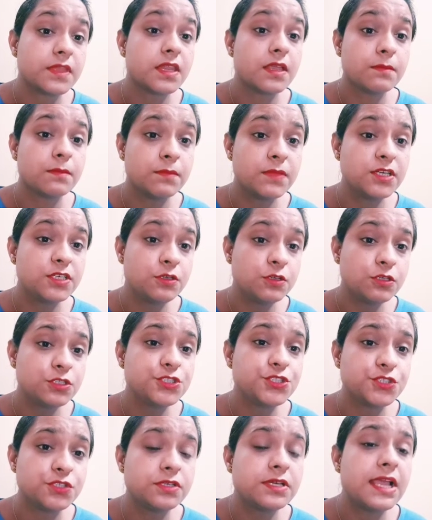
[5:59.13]
But you
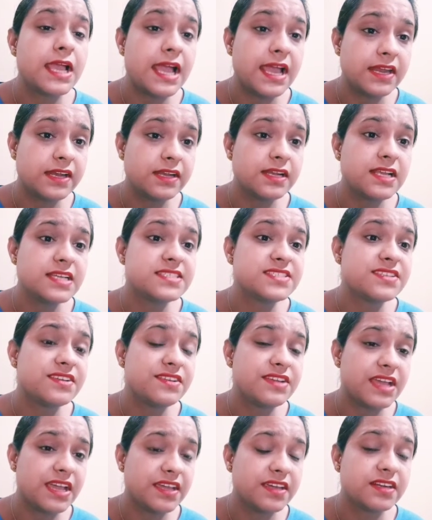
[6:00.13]
should analyze the
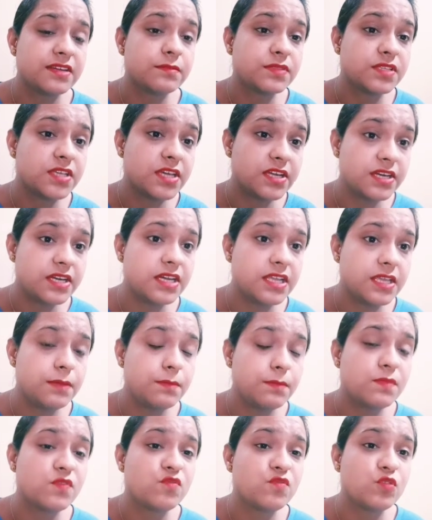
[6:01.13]
diagram thoroughly
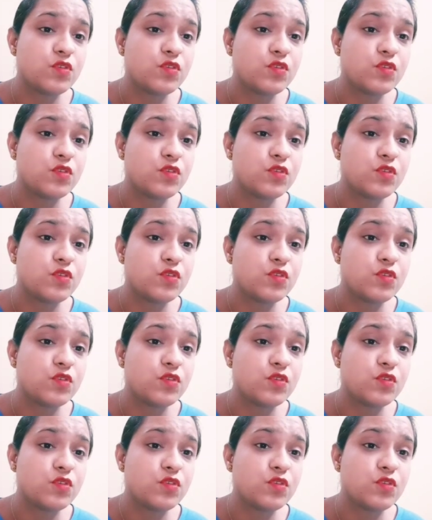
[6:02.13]
before